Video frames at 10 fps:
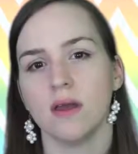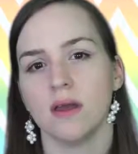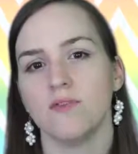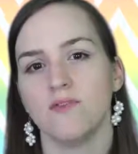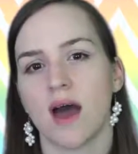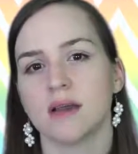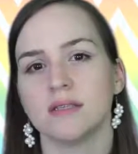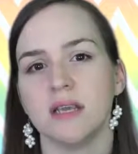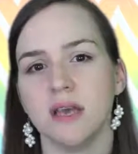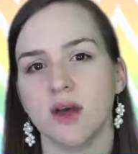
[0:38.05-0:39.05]
In fact,
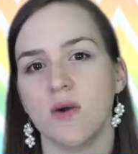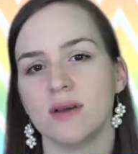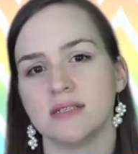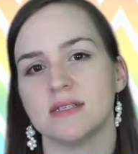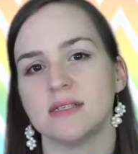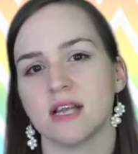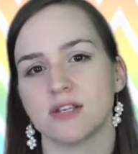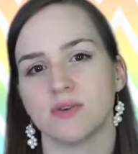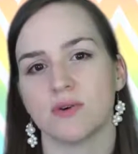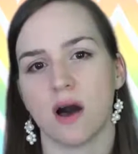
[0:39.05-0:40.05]
the ego is the
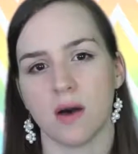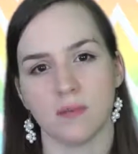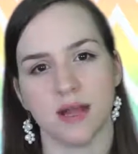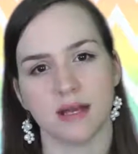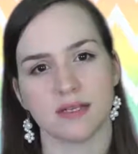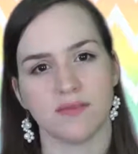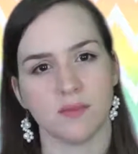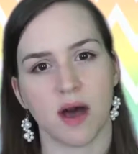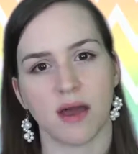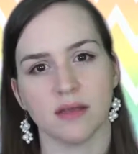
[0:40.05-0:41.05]
central complex of the
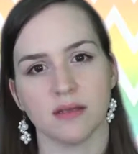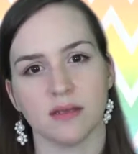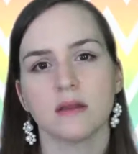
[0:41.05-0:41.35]
mind.